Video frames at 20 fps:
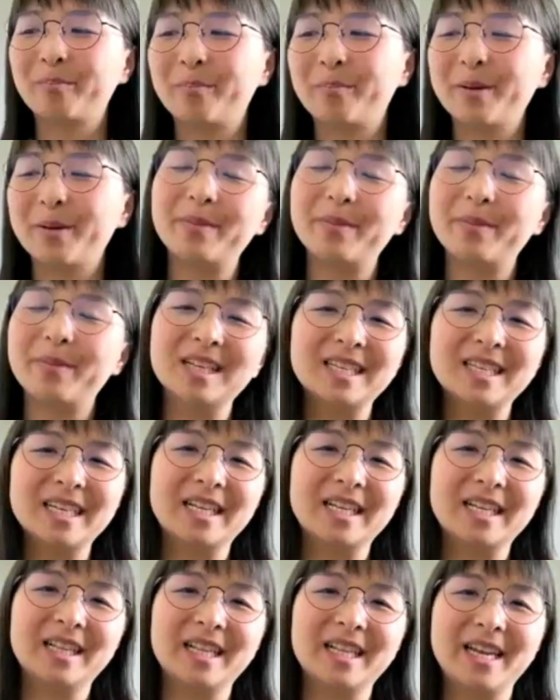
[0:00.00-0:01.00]
But
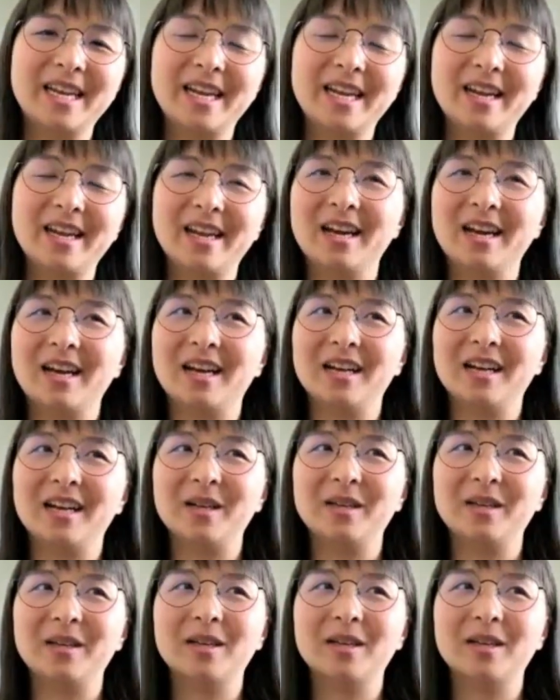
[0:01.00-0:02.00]
basically,
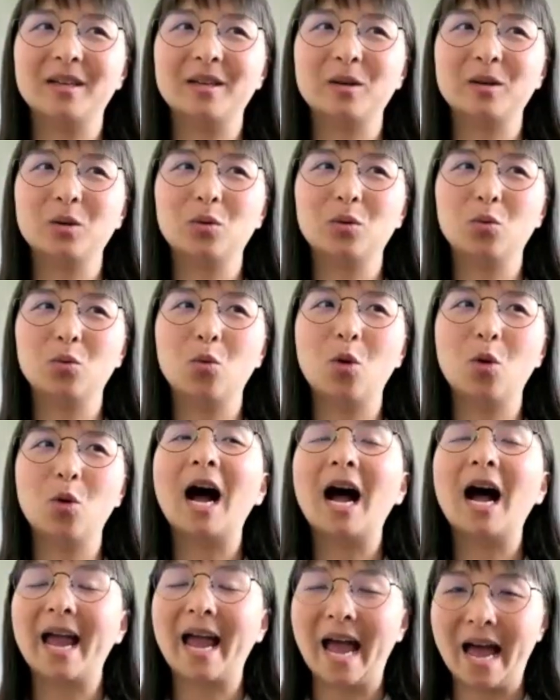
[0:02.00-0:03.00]

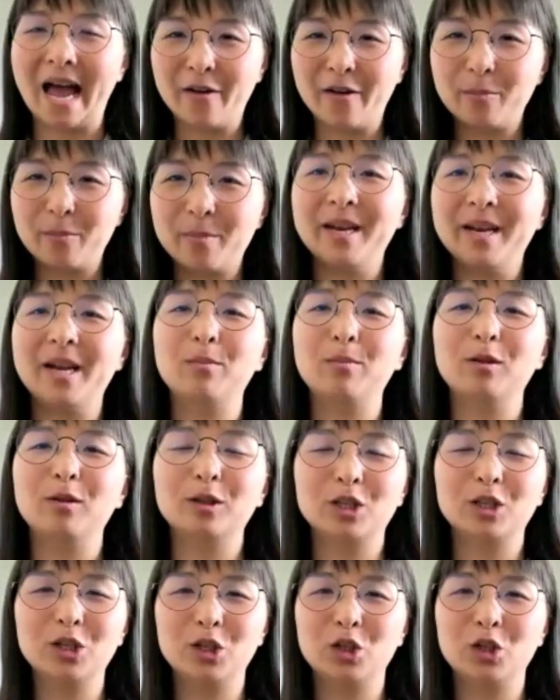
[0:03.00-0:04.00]
what I have been
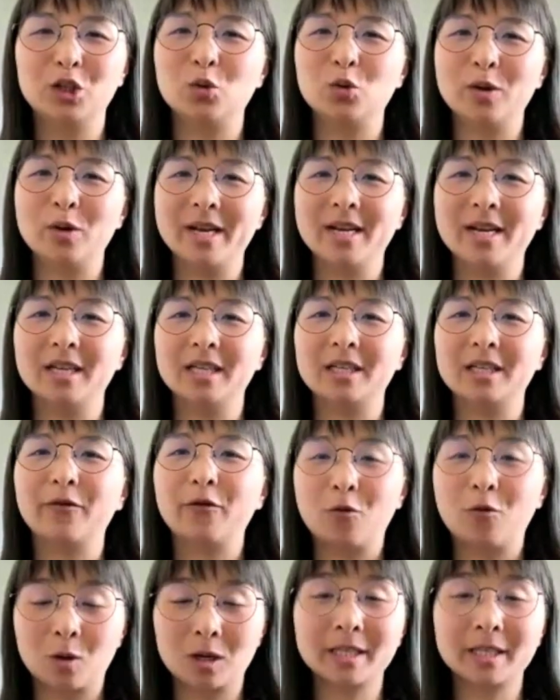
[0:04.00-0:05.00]
able to do is
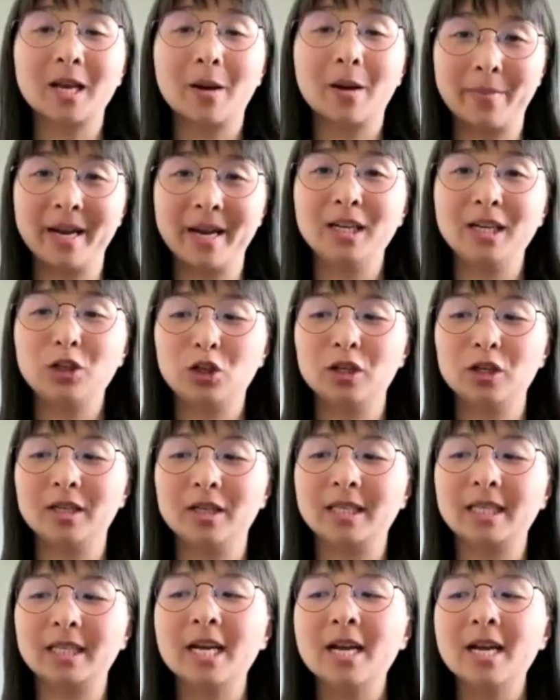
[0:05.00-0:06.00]
for some
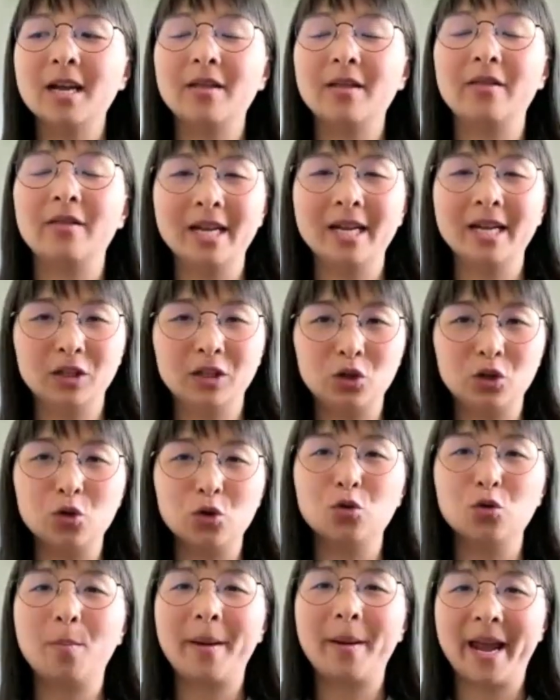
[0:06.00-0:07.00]
patients, they
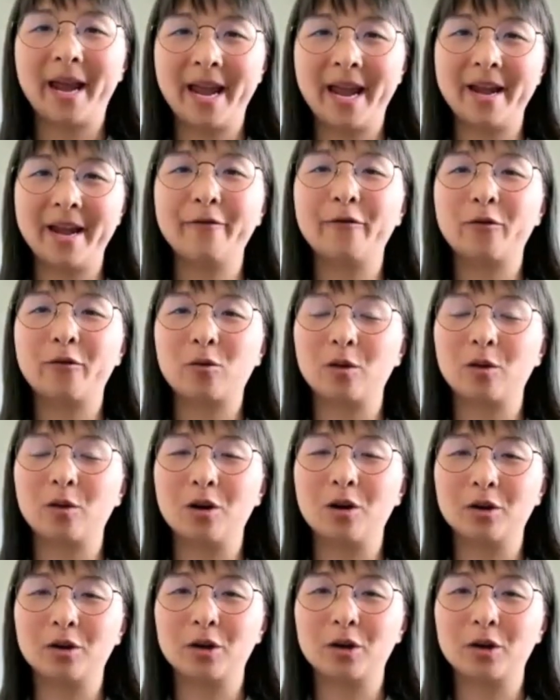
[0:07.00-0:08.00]
do pay for
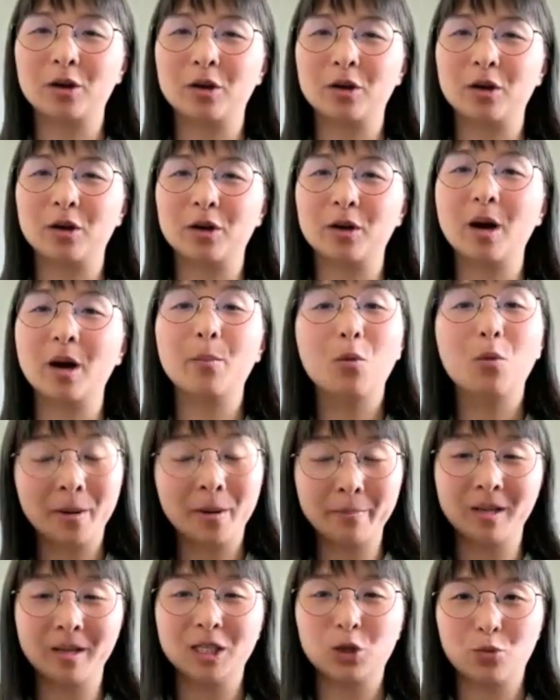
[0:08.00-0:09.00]
longer
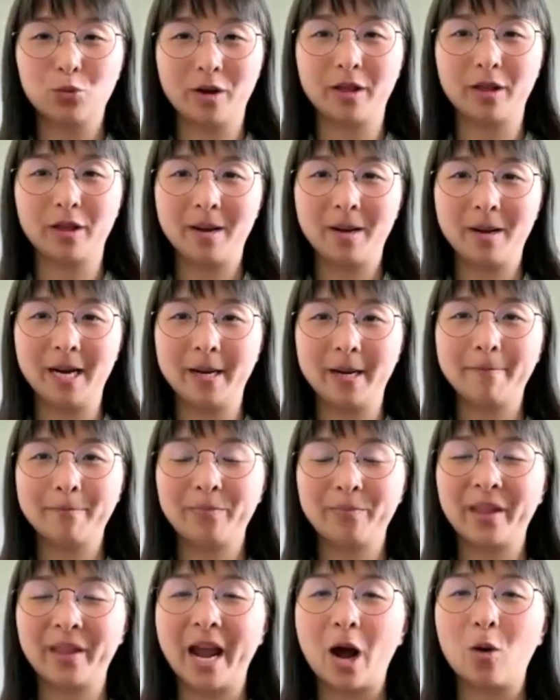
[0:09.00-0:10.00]
appointments with me
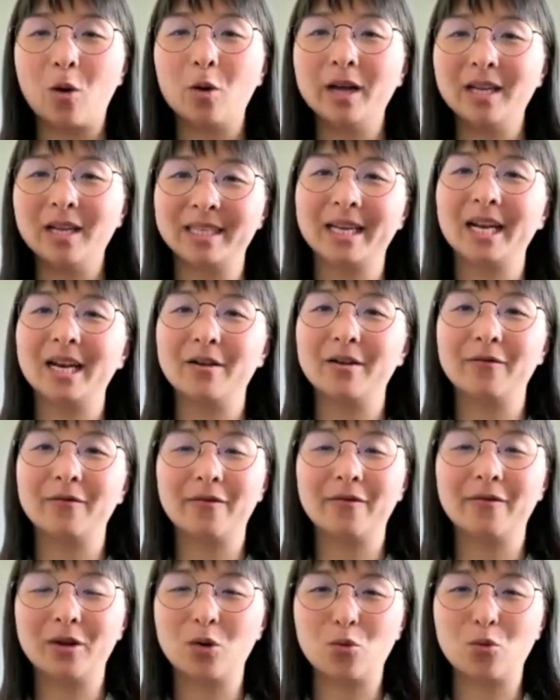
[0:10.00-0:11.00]
now instead
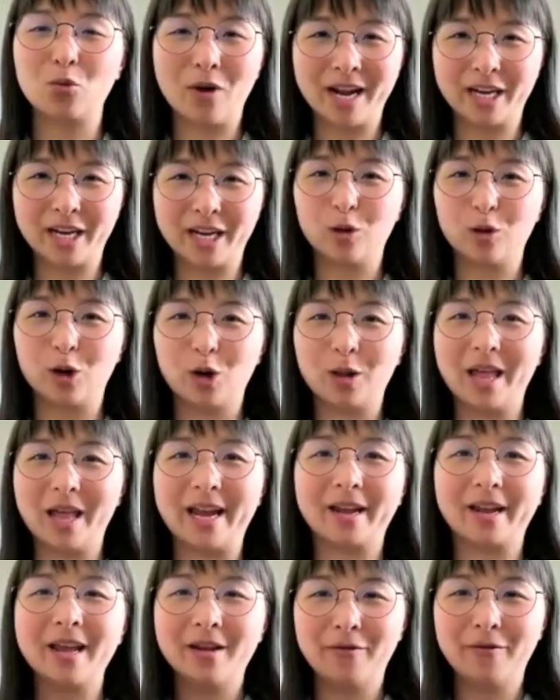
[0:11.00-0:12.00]
of the regular
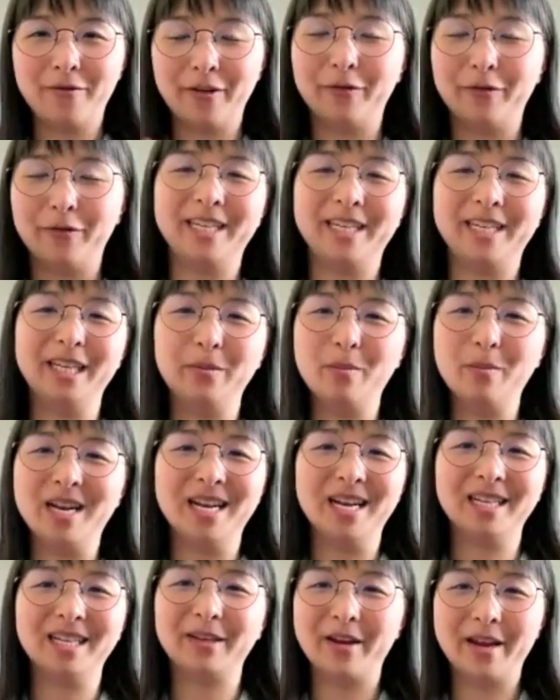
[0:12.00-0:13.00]
like
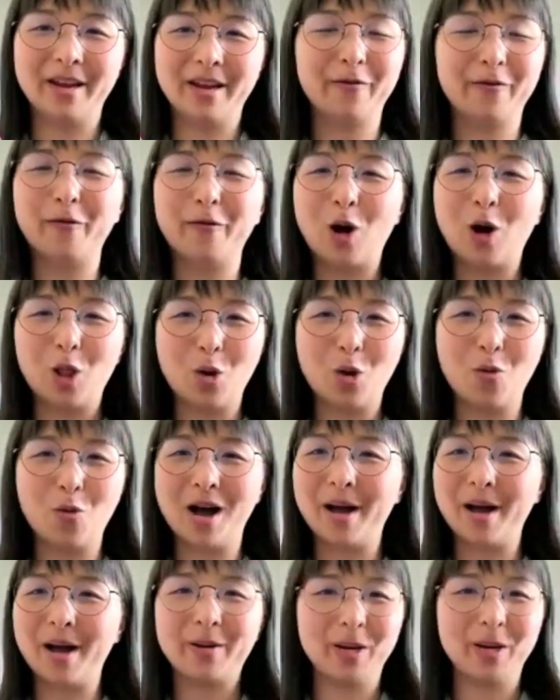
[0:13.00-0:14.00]
15-minute
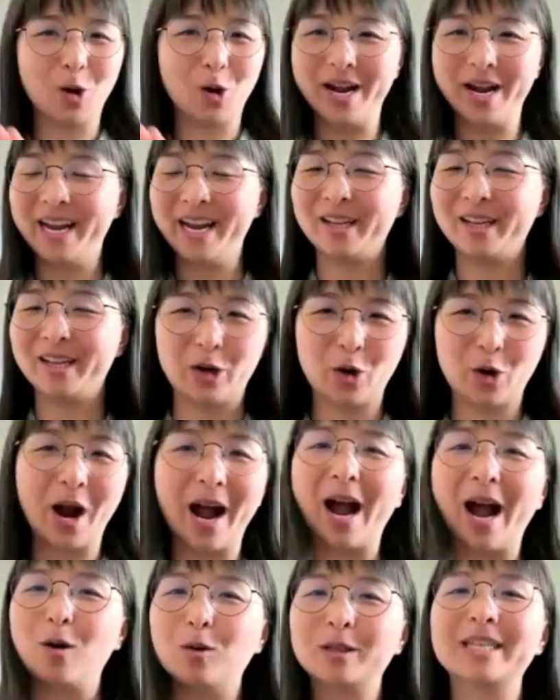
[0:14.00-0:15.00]
follow-up, you're in, you're
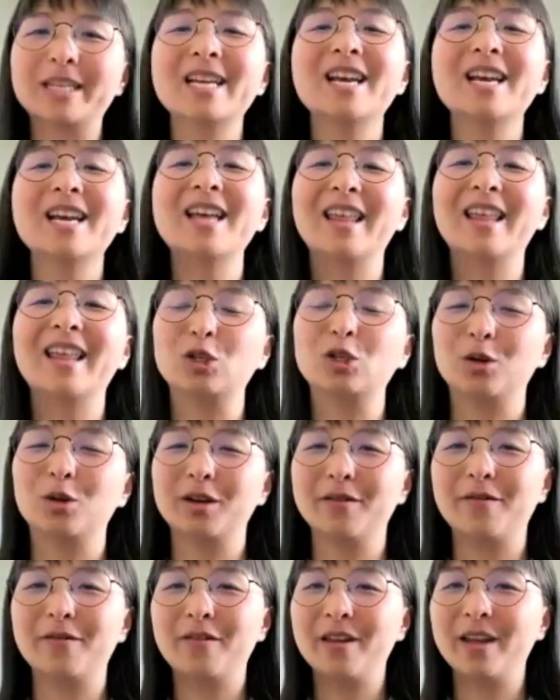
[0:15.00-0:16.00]
out, that
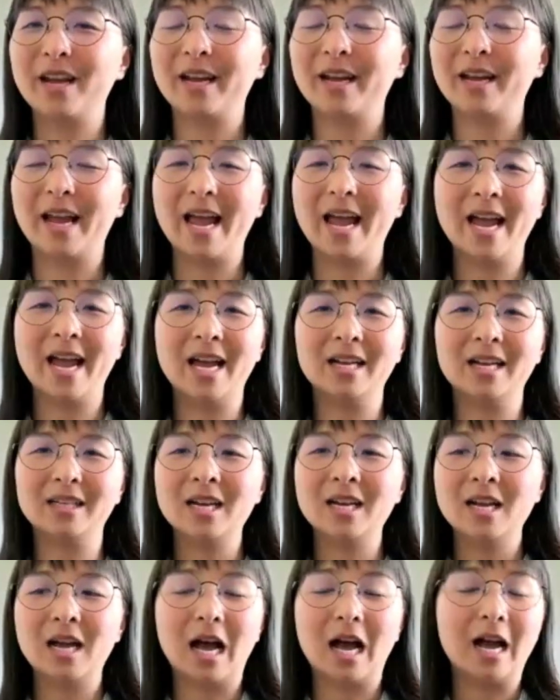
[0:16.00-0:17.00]
sort of thing. And
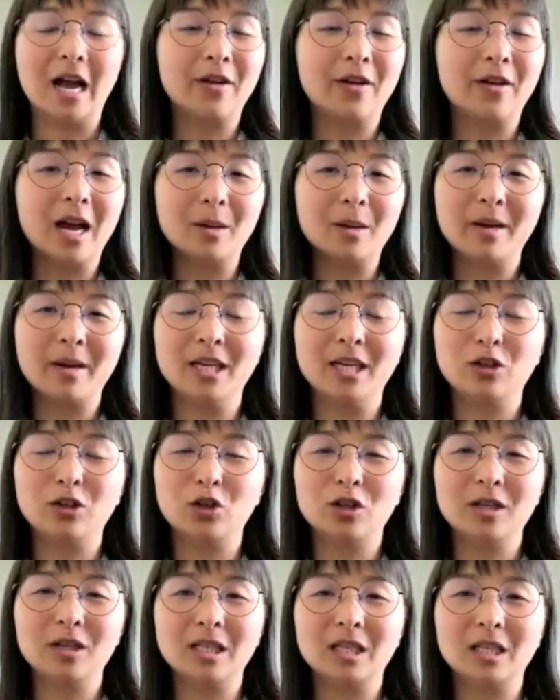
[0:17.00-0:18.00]
I've had
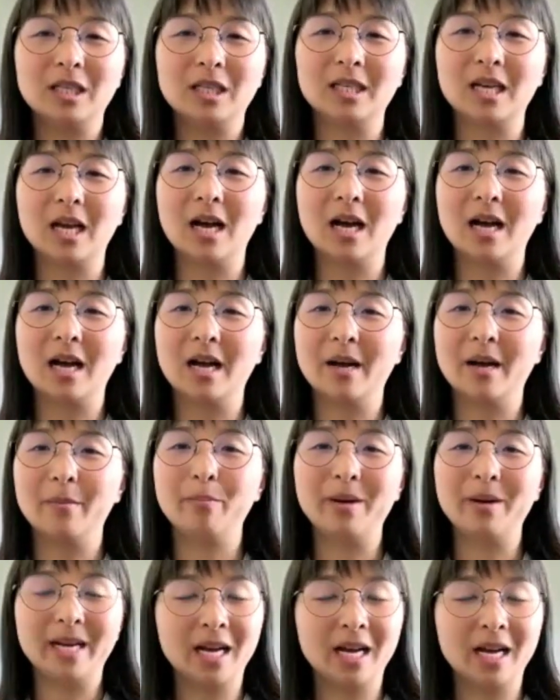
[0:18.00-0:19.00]
patients,
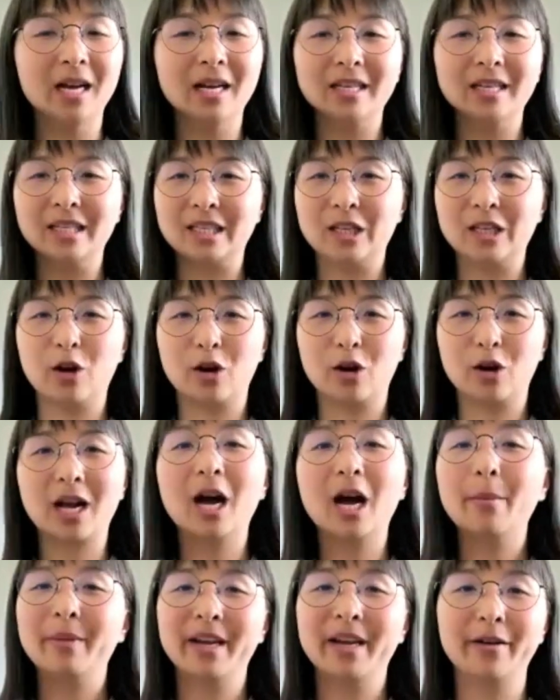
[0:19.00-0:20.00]
because they're
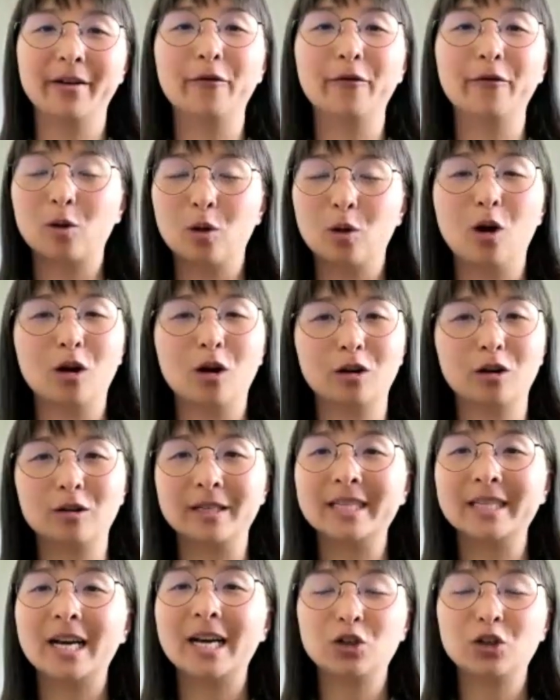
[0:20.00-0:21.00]
coming in for longer
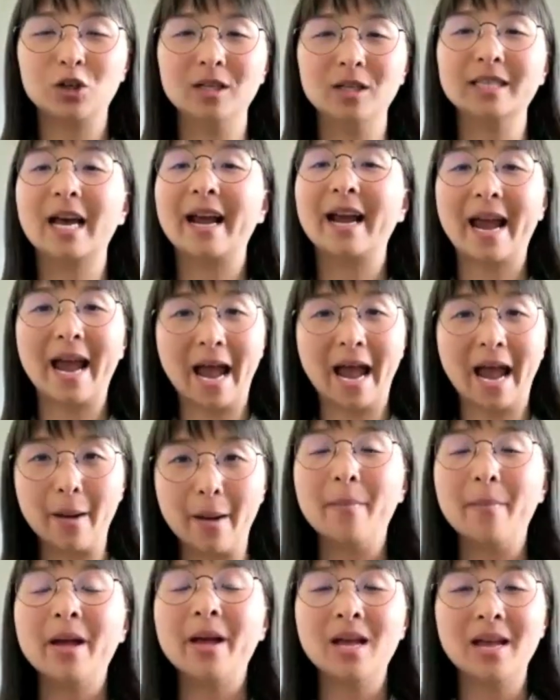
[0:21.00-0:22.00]
sessions, I
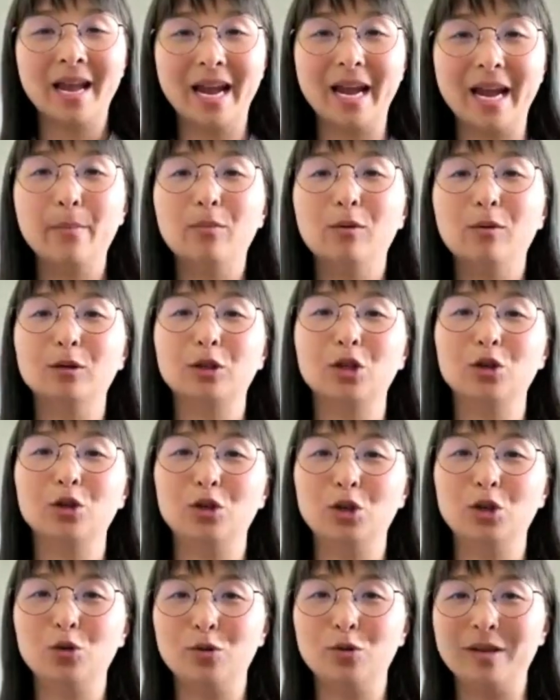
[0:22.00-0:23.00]
am able to
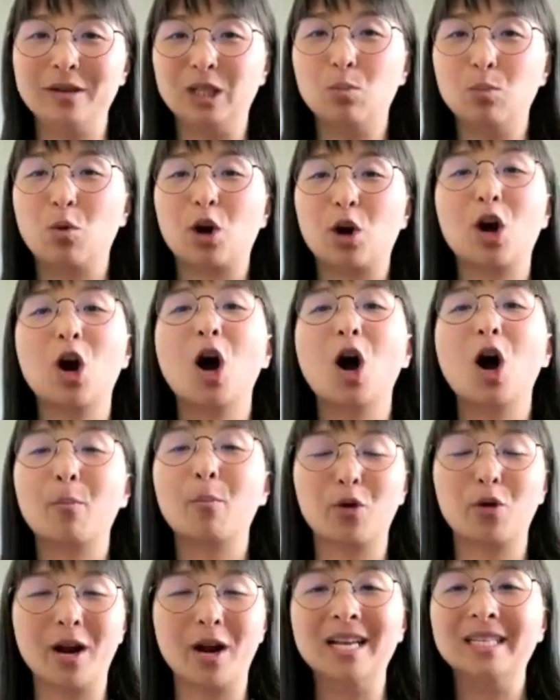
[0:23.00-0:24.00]
do these more
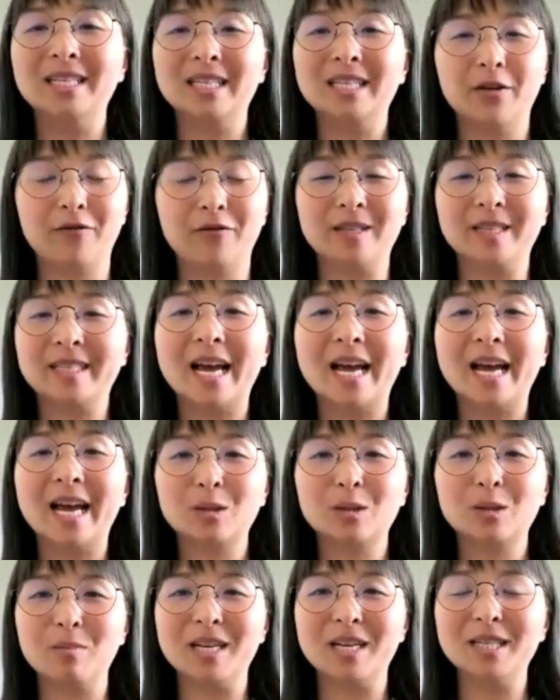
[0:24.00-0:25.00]
comprehensive
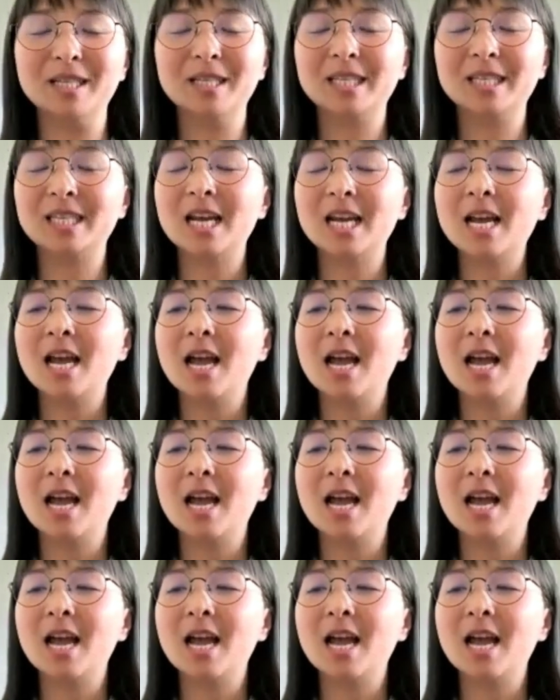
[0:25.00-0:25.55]
assessments